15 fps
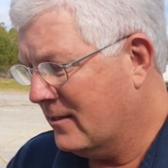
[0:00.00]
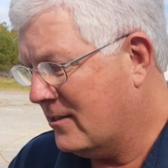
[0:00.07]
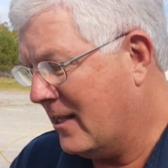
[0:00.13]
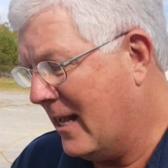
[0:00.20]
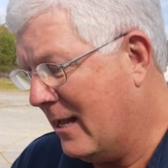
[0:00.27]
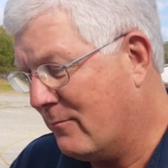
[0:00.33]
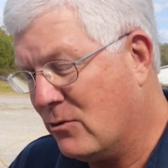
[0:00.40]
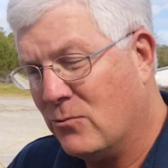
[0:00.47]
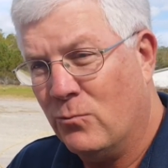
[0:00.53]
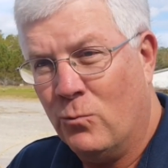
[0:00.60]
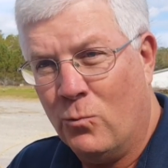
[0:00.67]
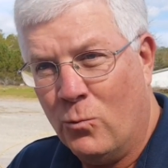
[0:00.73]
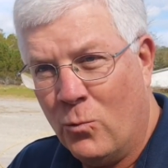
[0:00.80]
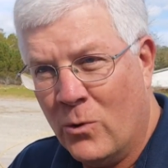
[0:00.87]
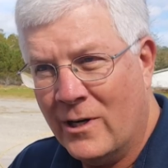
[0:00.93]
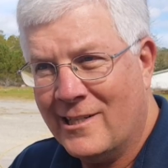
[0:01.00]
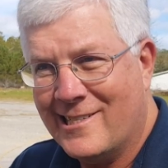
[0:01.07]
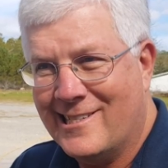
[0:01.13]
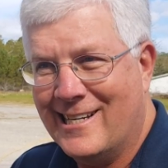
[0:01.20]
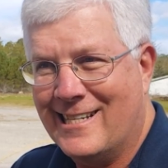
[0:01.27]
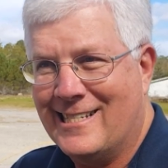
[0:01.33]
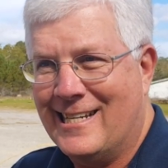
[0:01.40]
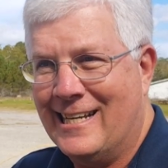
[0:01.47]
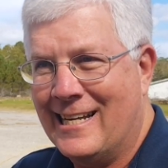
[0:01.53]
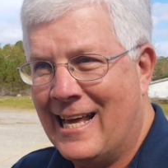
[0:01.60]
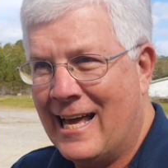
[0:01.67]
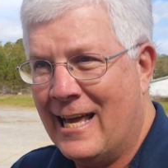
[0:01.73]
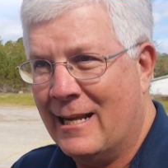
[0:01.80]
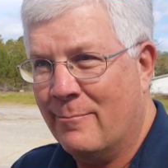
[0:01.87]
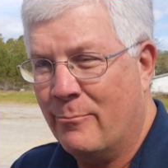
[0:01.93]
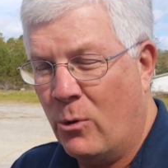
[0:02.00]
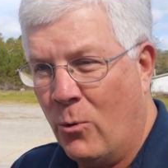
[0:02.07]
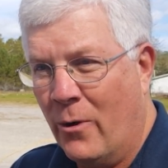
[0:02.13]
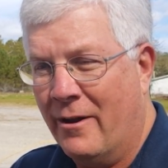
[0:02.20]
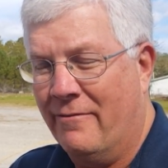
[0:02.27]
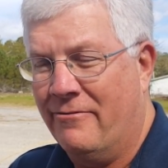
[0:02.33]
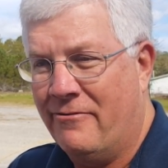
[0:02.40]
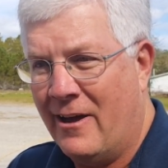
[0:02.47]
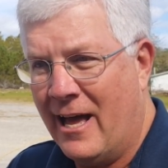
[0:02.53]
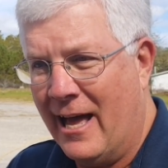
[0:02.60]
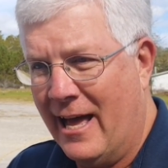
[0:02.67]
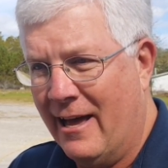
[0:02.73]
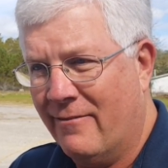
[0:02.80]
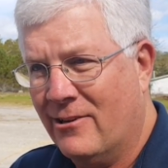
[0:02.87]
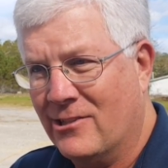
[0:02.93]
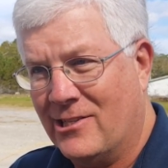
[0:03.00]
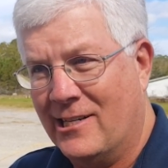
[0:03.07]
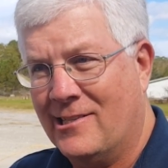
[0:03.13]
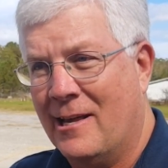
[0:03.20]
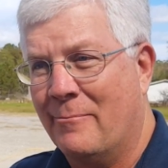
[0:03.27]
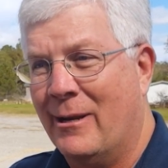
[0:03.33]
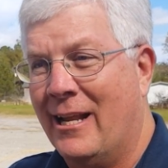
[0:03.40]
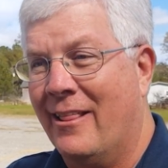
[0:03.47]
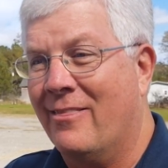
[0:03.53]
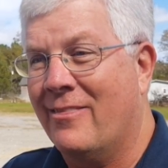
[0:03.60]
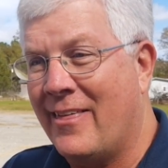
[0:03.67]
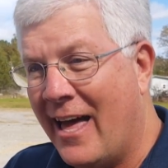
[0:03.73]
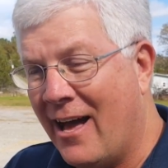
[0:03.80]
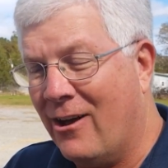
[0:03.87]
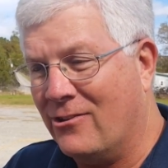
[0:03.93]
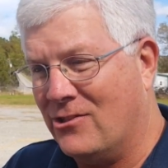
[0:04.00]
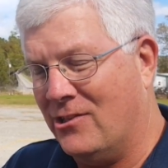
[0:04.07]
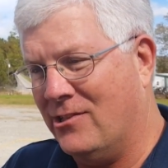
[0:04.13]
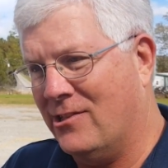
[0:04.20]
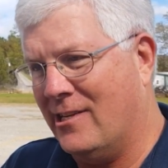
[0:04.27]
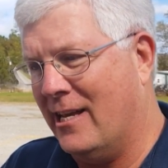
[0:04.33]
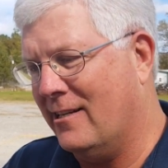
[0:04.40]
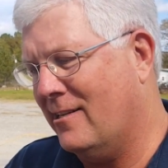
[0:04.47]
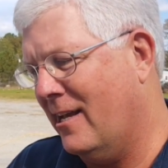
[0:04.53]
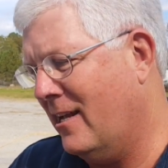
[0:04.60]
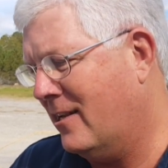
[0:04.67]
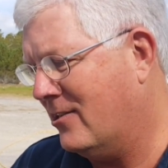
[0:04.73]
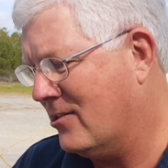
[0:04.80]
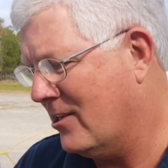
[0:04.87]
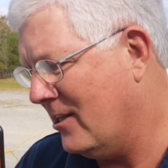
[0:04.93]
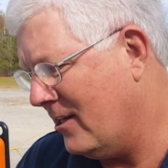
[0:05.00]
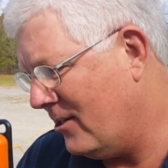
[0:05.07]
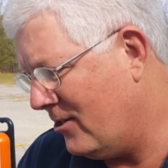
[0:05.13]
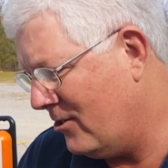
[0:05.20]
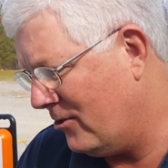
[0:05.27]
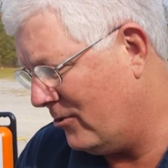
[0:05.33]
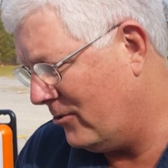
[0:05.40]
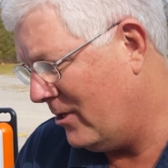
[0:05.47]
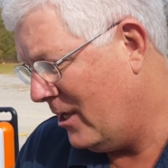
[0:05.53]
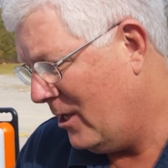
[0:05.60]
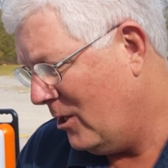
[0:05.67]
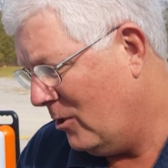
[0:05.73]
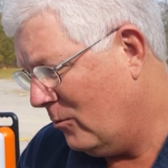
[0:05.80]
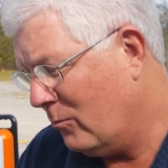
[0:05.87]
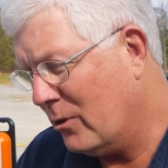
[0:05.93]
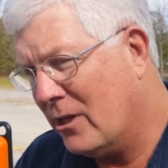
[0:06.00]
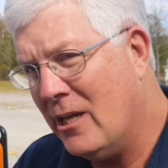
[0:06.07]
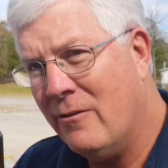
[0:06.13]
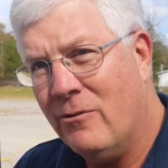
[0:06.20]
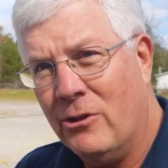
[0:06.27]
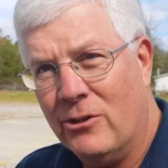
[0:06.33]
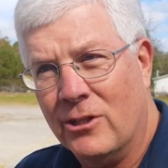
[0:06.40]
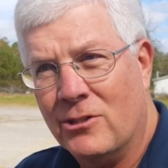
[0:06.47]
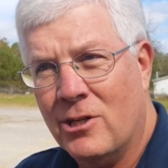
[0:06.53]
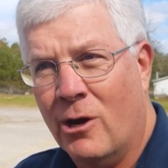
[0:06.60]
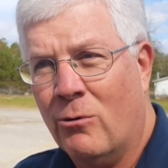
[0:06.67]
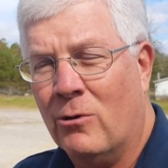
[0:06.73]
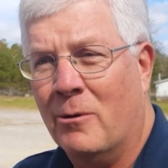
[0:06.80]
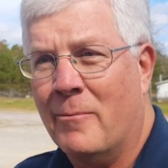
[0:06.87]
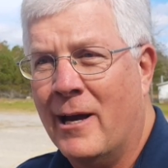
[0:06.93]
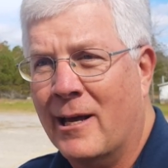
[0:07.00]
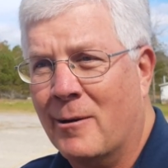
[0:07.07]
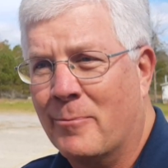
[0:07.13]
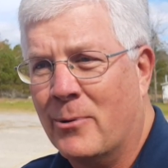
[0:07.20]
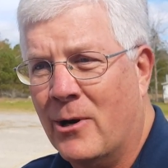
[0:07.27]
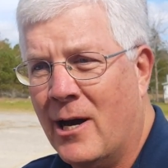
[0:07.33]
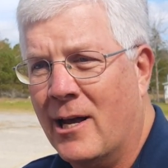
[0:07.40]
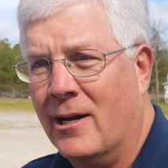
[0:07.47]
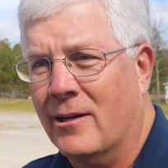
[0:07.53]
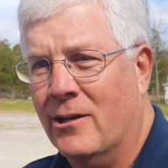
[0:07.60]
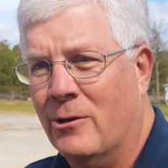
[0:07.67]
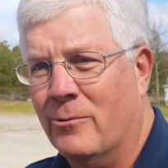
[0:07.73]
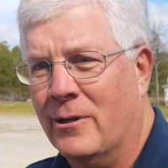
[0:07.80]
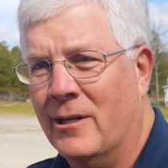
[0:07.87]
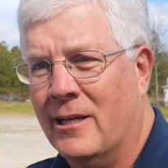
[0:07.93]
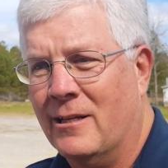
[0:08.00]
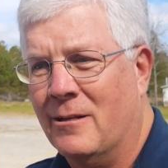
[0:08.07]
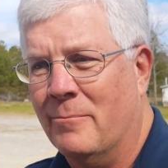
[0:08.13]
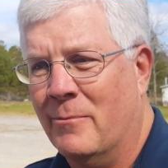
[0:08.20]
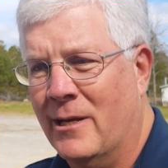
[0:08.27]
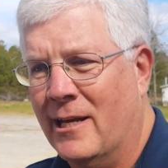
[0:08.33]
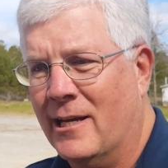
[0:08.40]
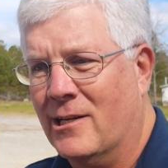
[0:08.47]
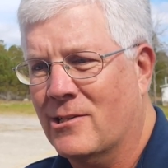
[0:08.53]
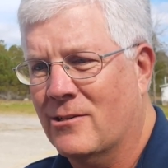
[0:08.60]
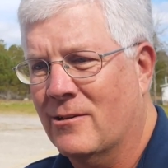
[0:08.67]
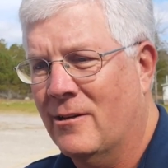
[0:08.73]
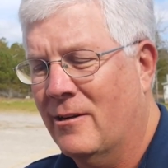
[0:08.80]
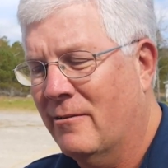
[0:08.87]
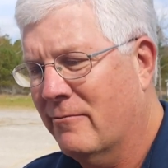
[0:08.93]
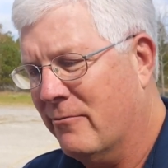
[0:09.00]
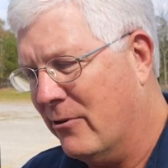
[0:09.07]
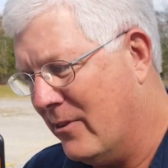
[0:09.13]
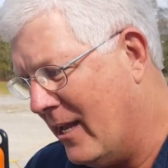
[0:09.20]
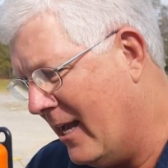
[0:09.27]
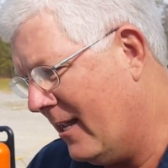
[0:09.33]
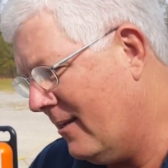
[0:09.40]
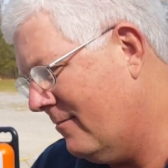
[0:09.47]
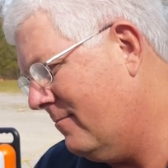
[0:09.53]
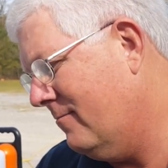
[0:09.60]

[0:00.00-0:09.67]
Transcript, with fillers: times 169.5, because that's how many thousandths that tank is going to do, would give you the total amount of product you would need to mix for that